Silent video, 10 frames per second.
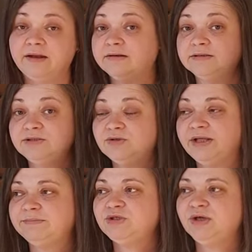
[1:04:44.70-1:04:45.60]
then sew
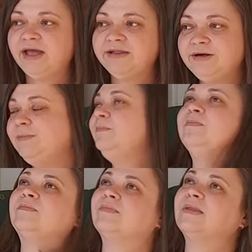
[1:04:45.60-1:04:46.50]
them together.
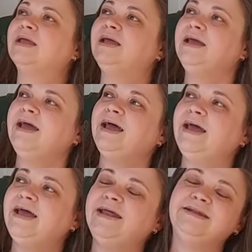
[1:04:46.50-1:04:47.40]

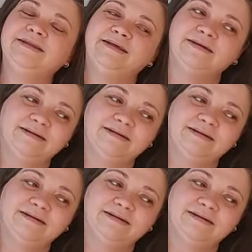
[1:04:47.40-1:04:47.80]
And